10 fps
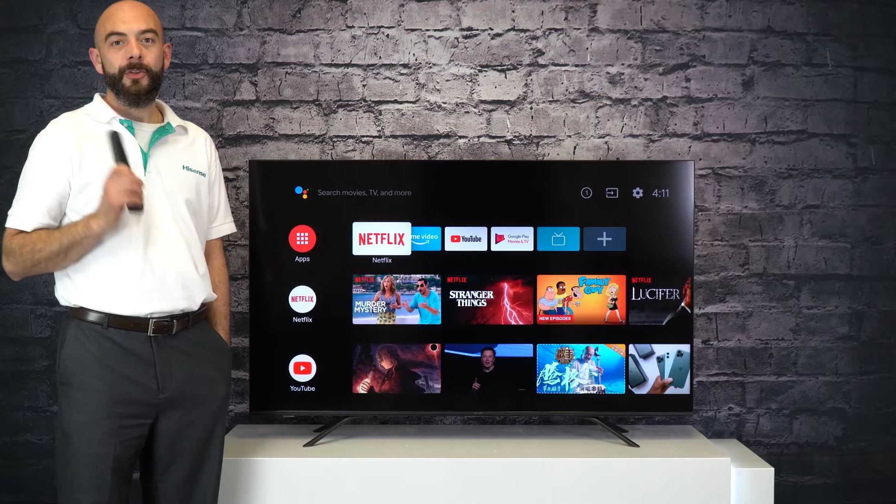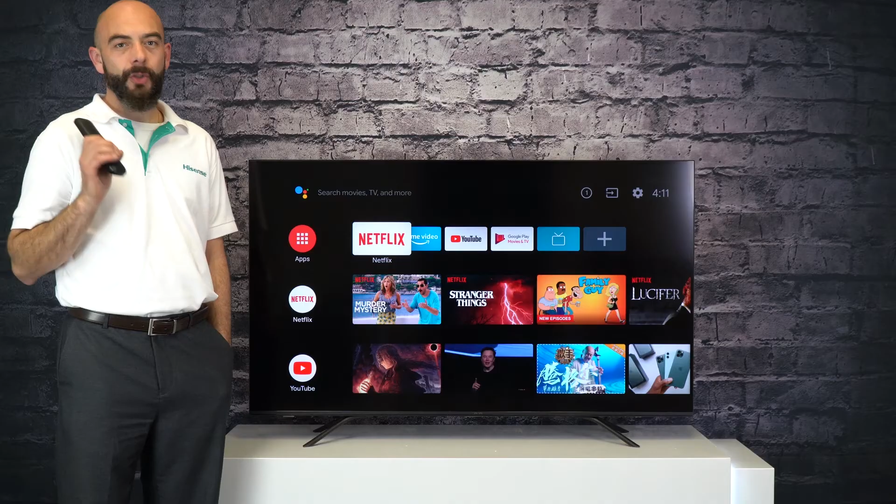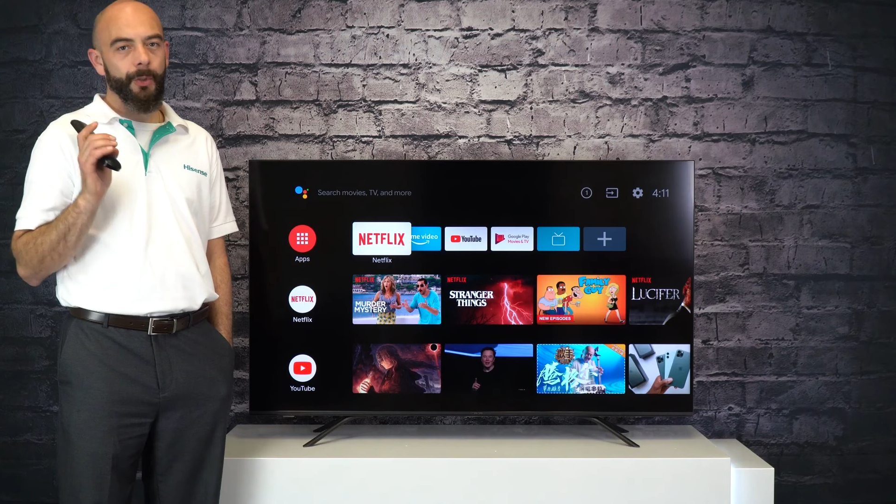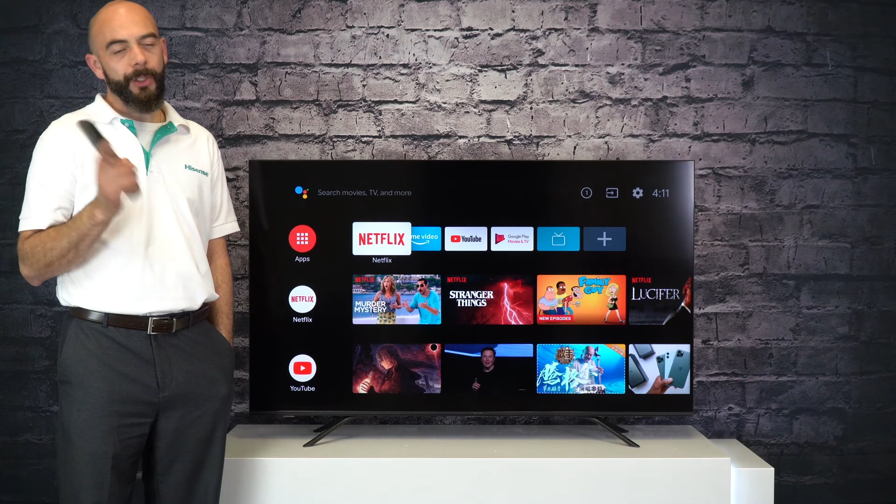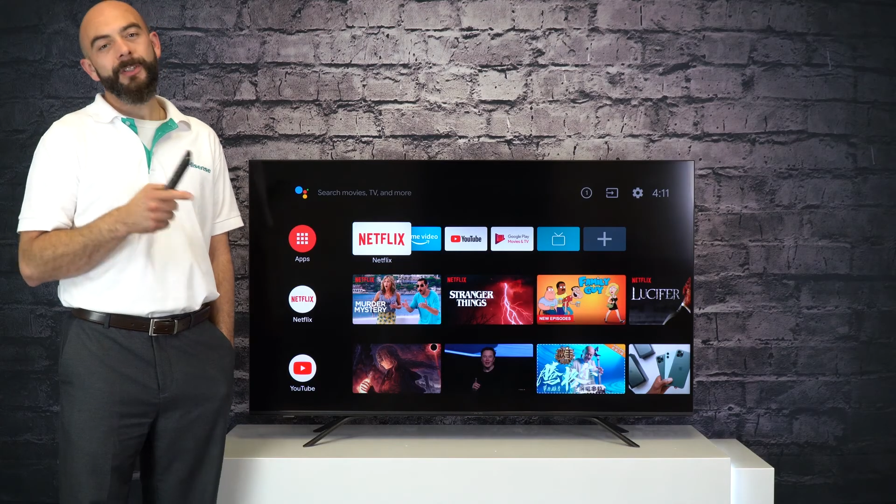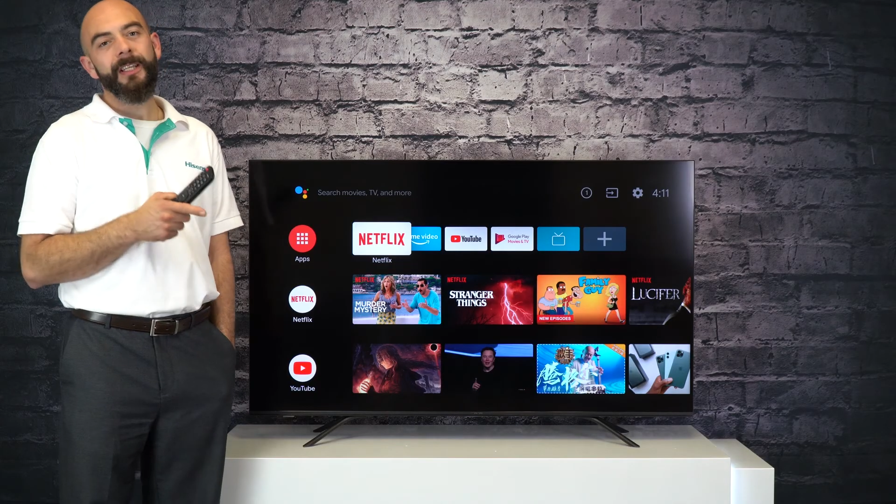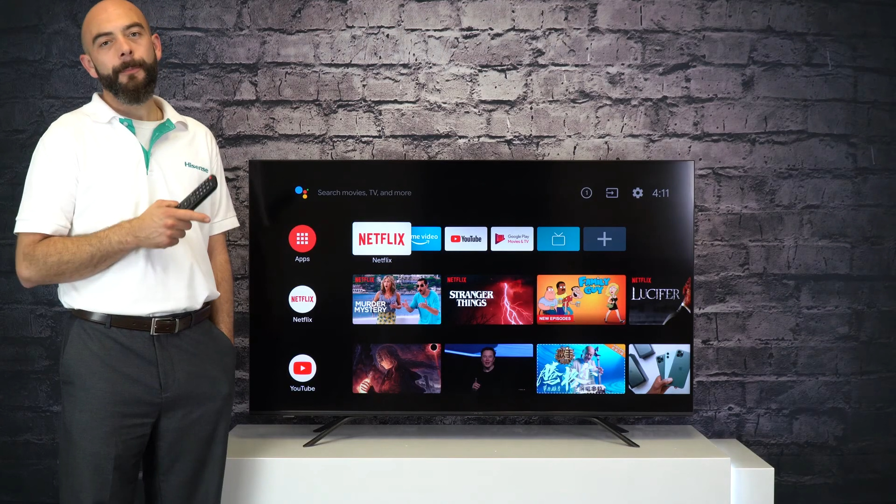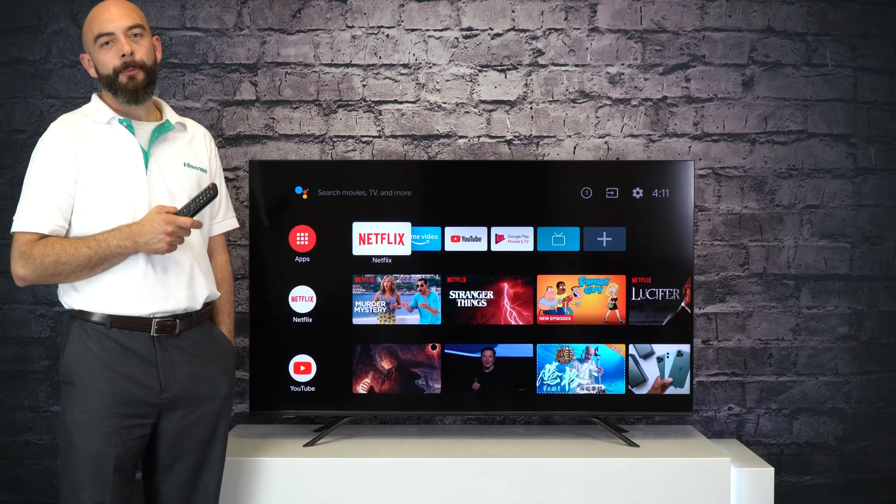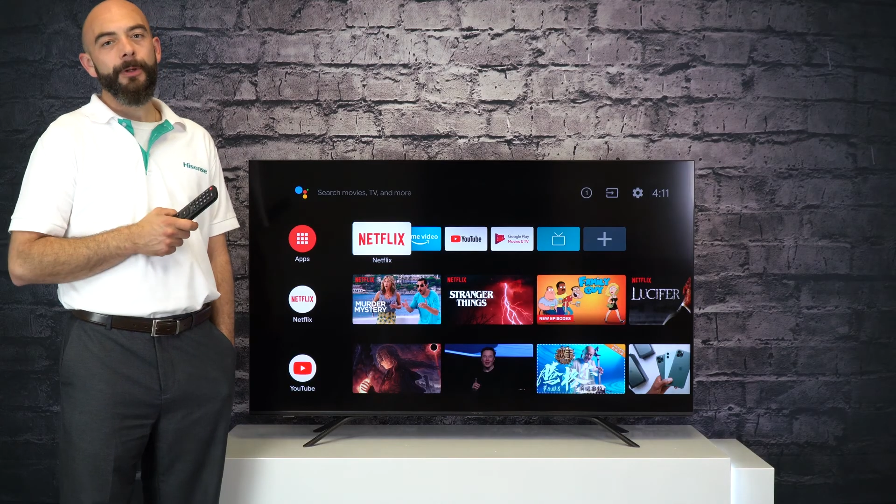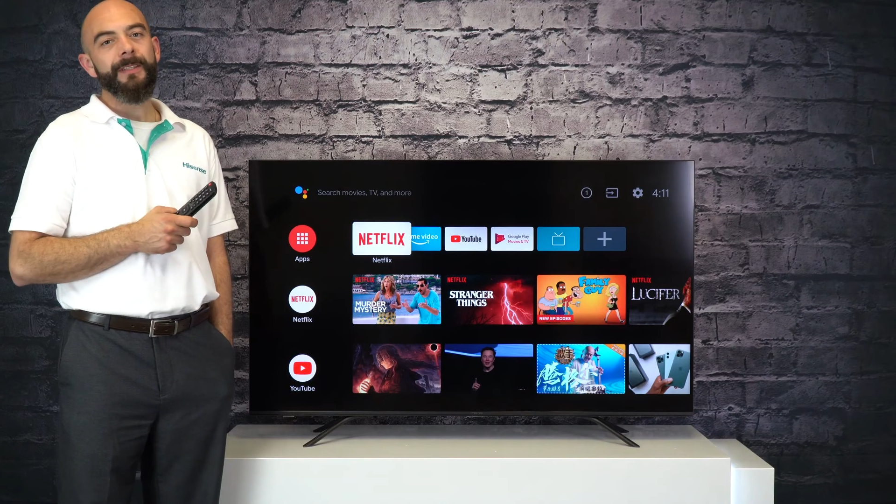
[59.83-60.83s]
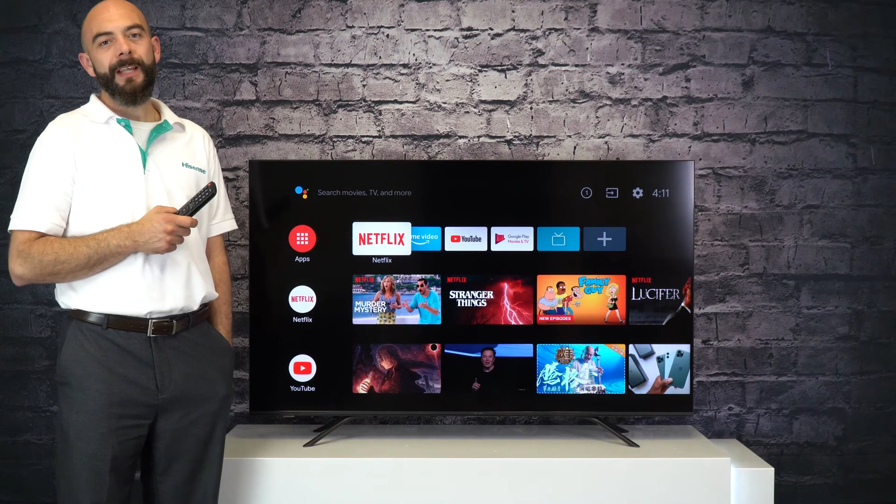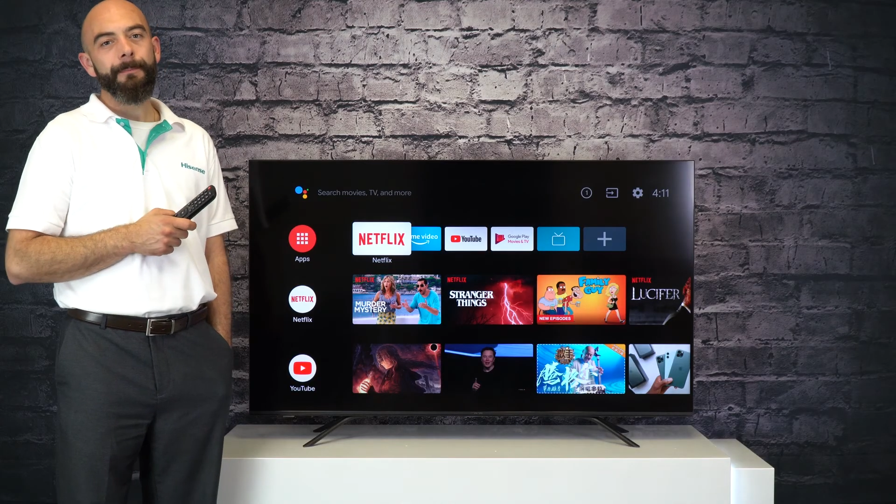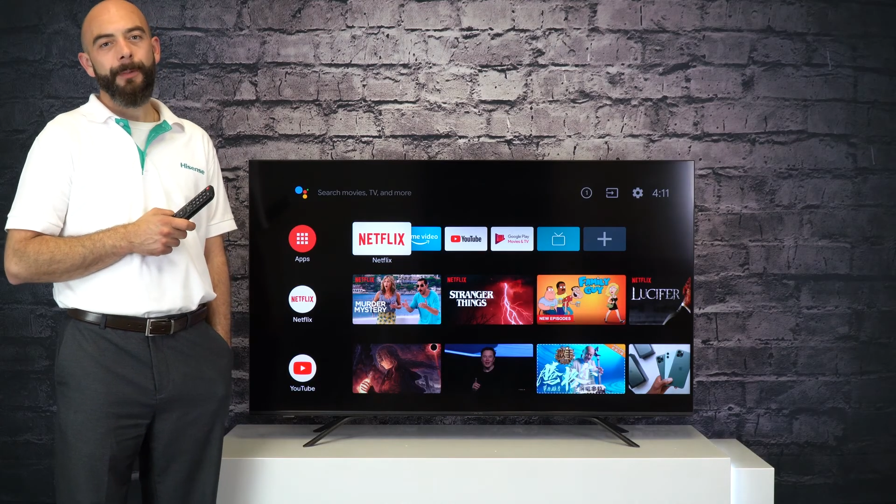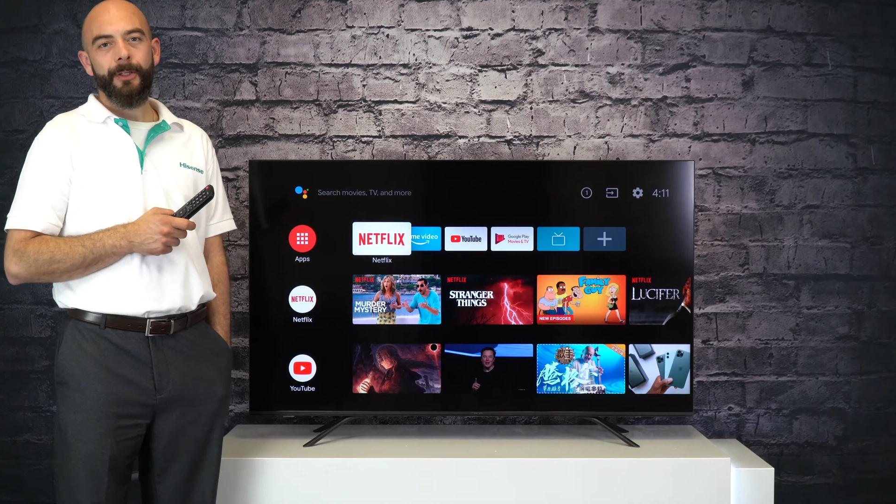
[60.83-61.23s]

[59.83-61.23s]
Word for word: So using the preset